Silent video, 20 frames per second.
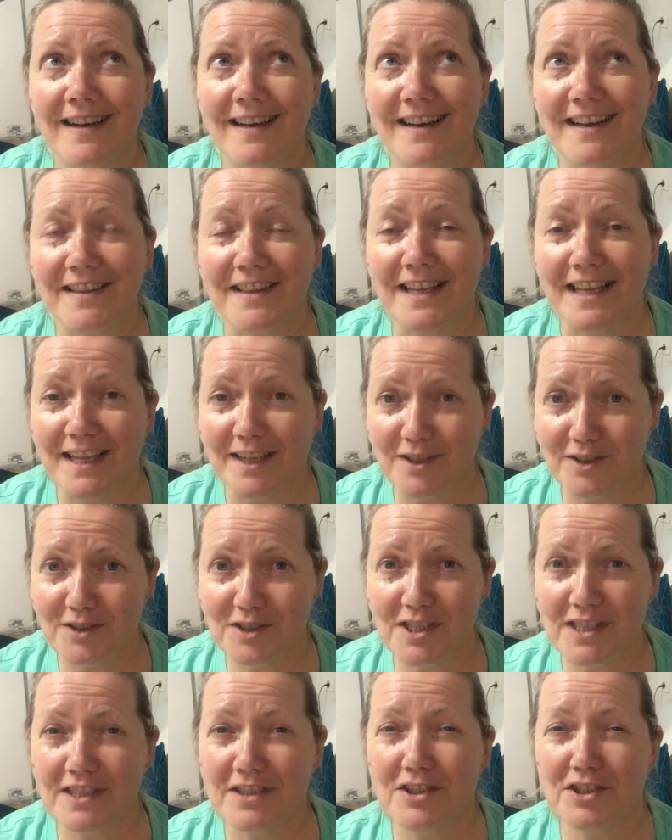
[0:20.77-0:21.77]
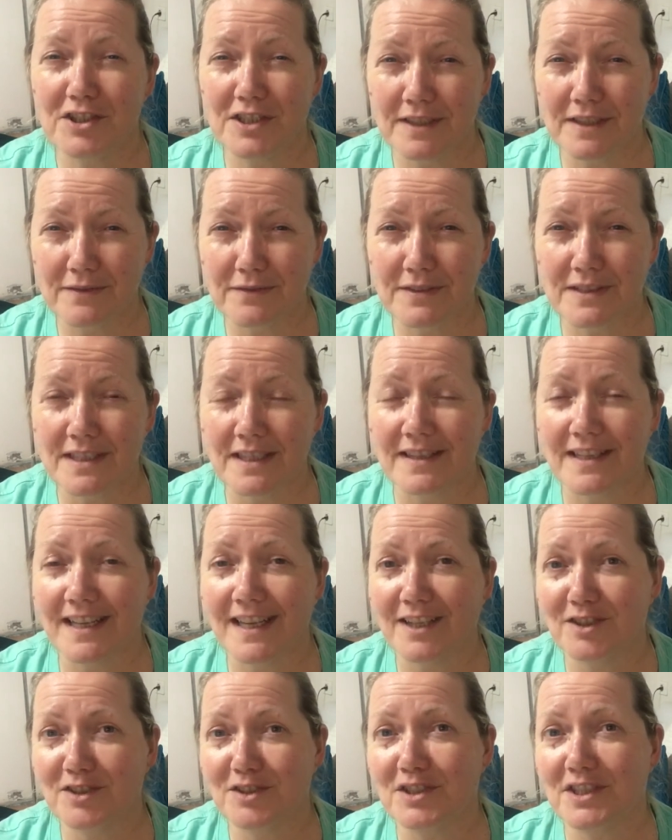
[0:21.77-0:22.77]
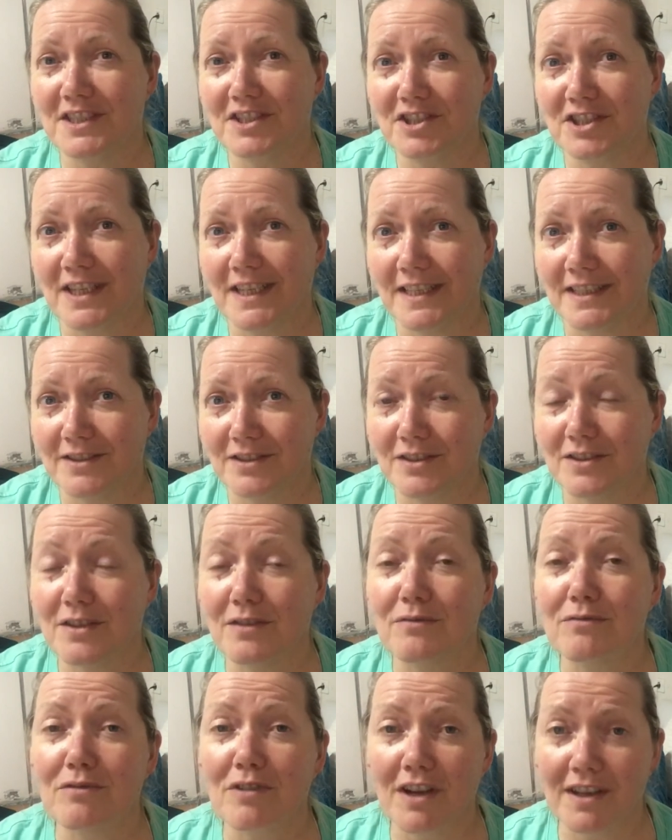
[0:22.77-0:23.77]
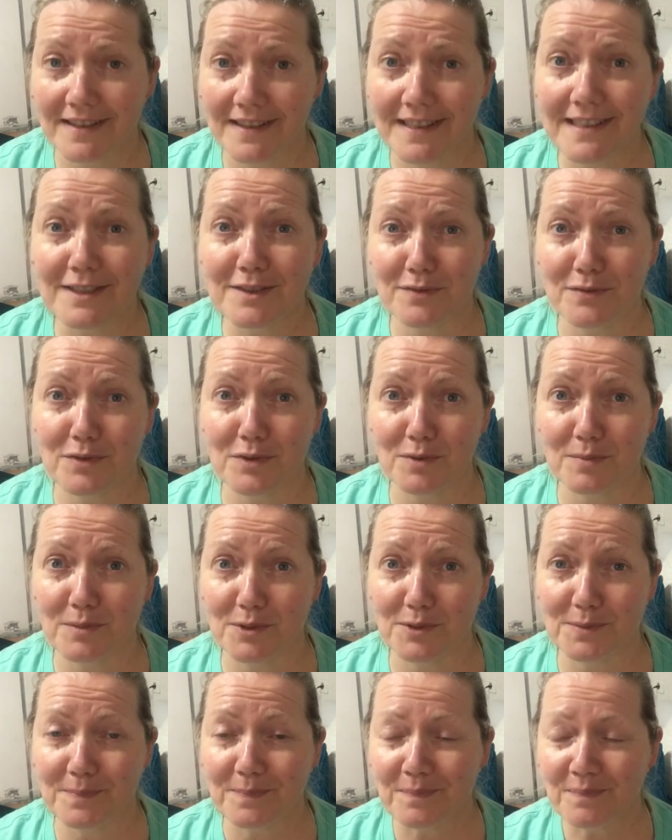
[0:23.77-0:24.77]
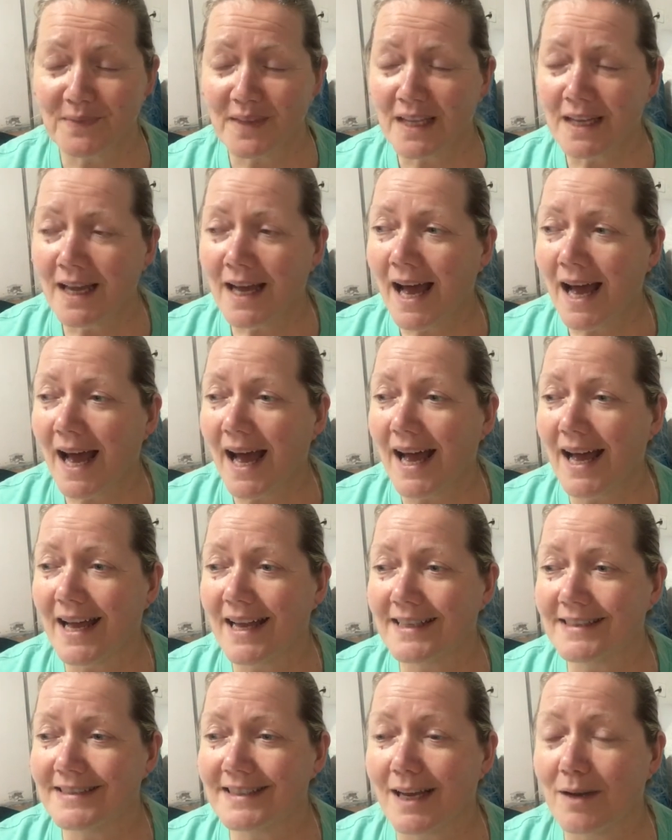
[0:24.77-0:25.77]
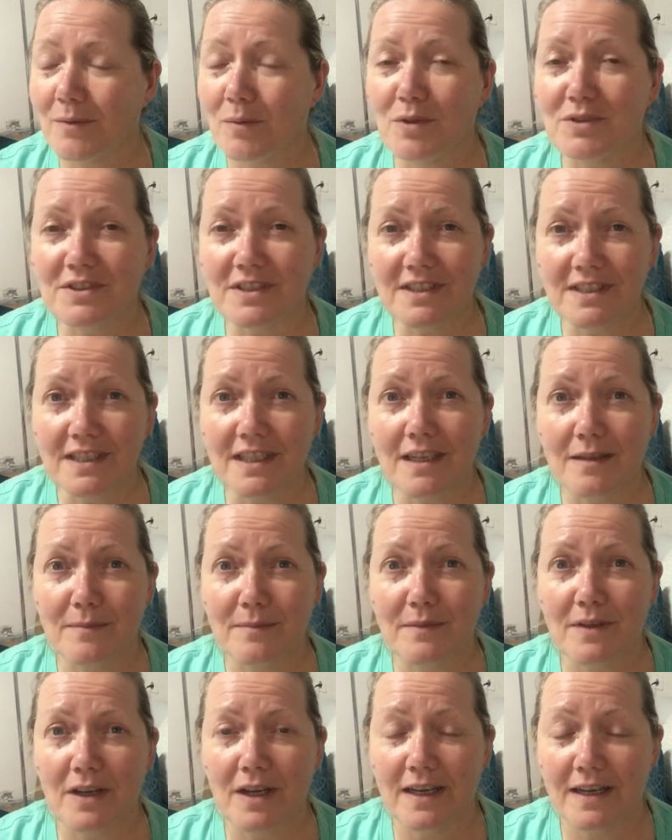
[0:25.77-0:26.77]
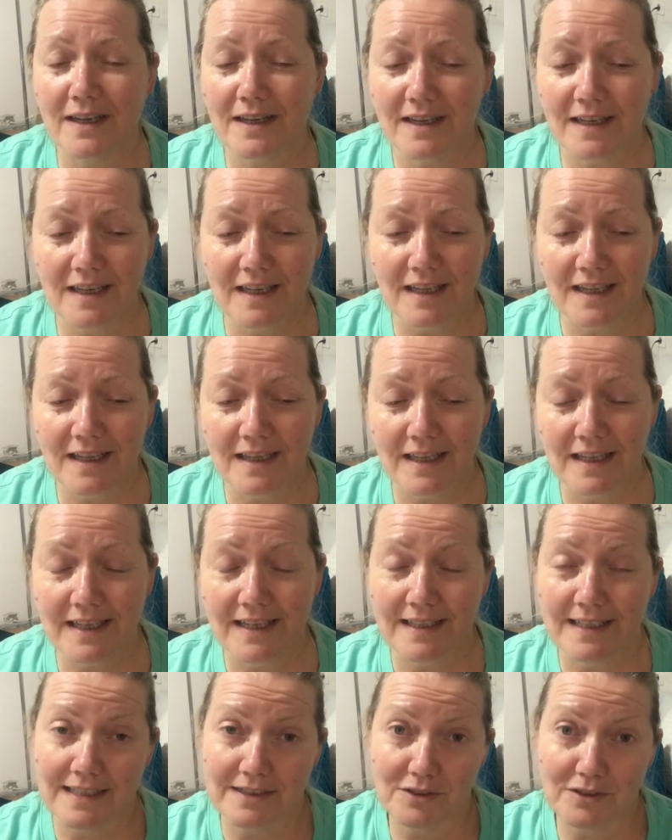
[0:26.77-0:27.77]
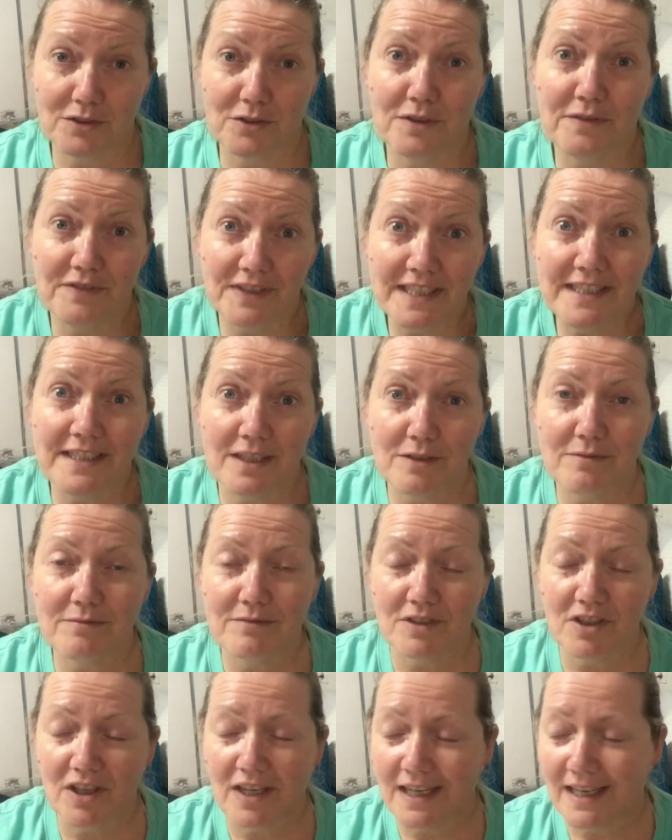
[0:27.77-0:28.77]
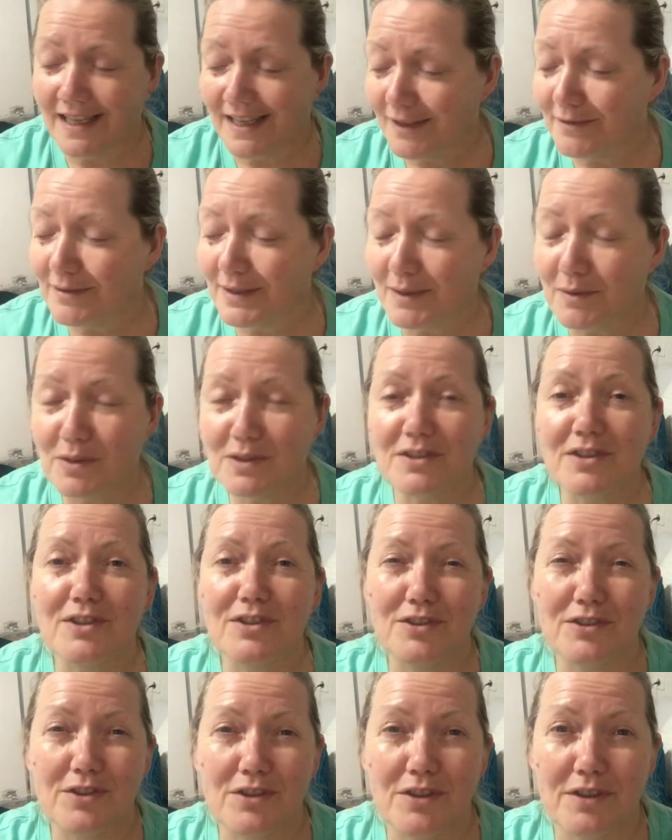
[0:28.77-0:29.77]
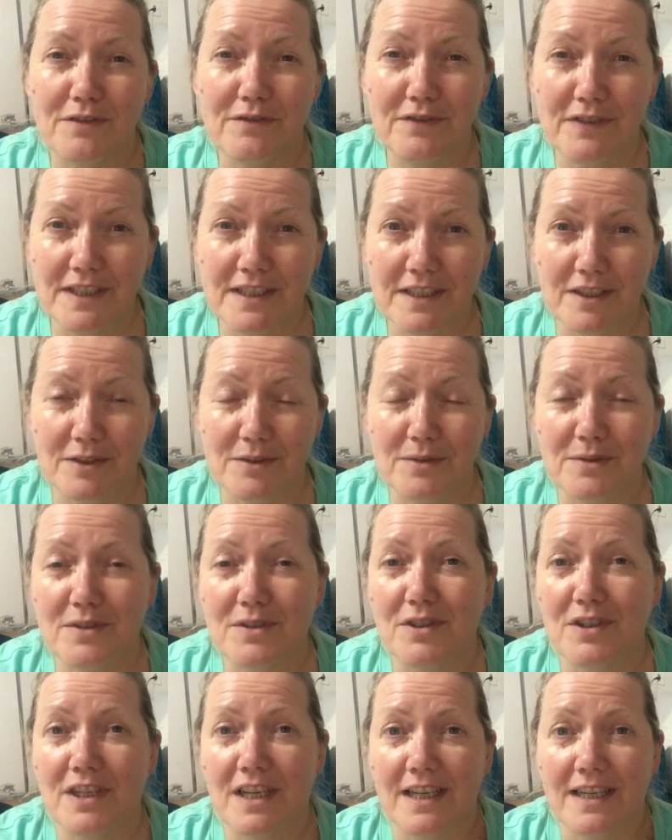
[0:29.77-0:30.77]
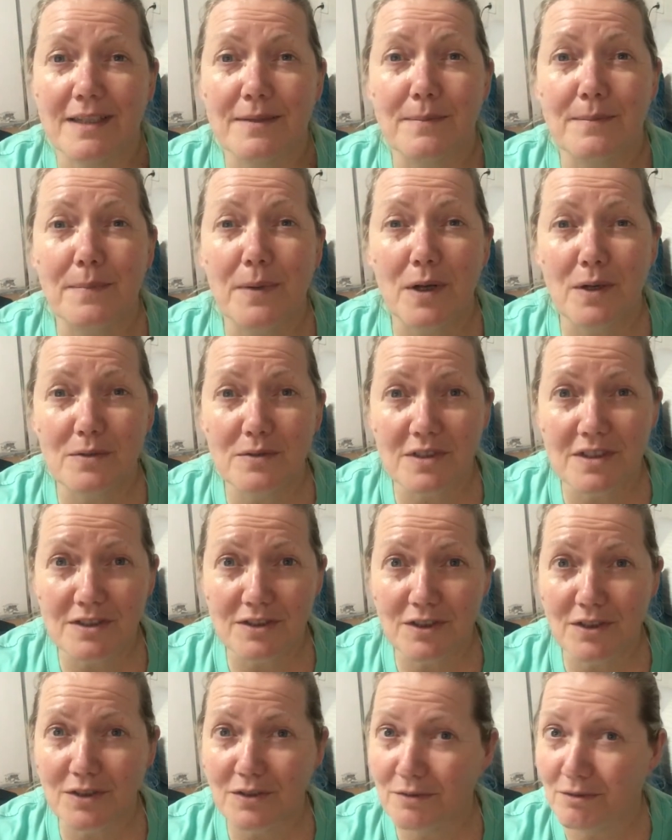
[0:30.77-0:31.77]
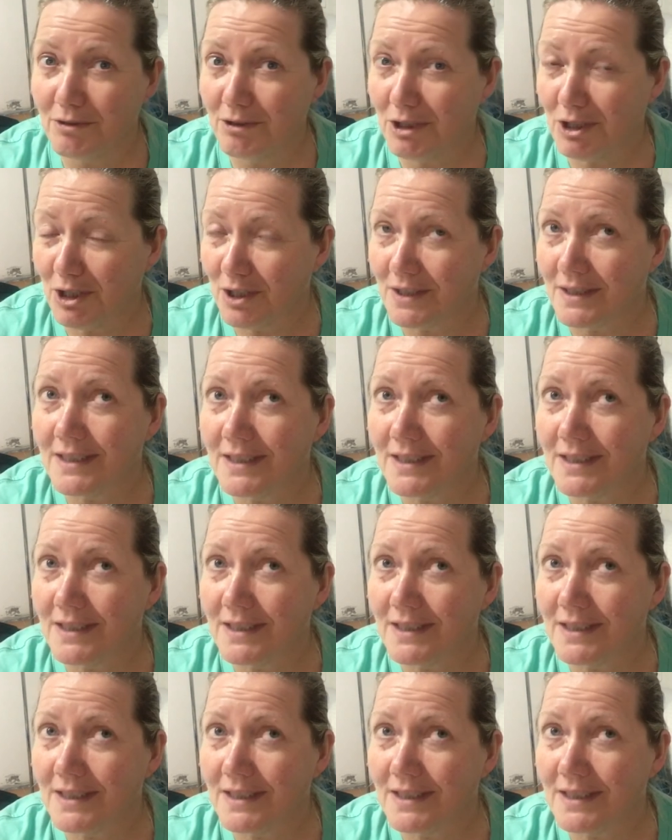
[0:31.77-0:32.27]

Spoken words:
the energy shifts and the energy changes around this full moon. And I wanted to come and do a video, not a live, I wanted to do a video so that I could post it to you lot